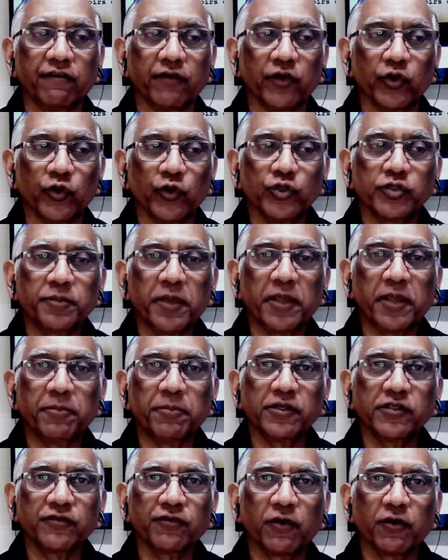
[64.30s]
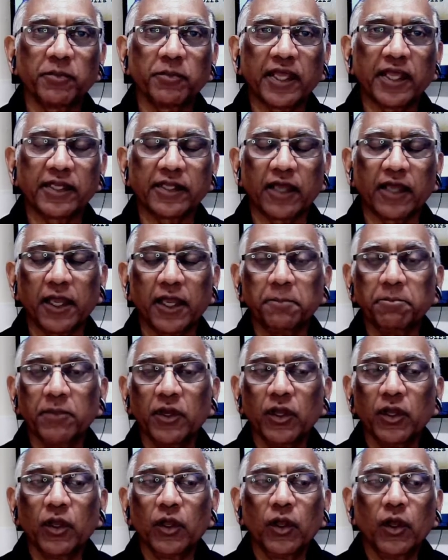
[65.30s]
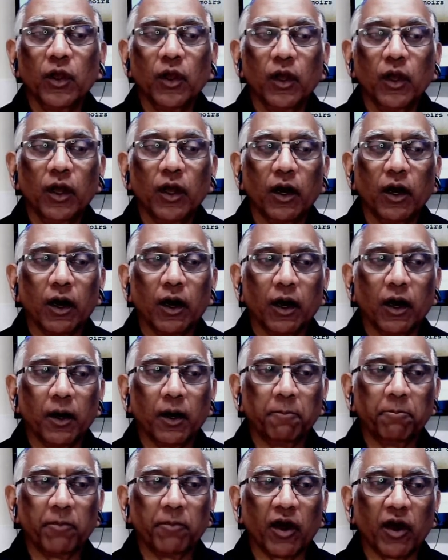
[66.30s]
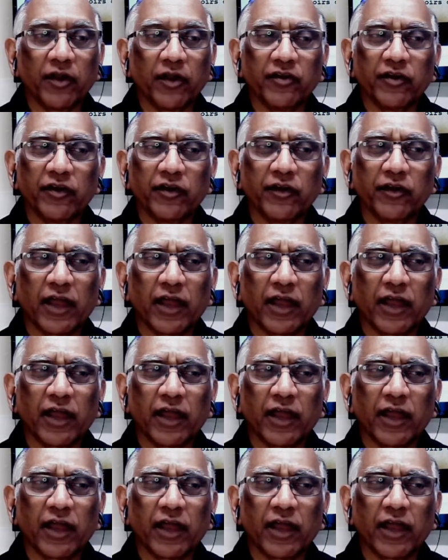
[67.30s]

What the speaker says: newspapers from that time, under,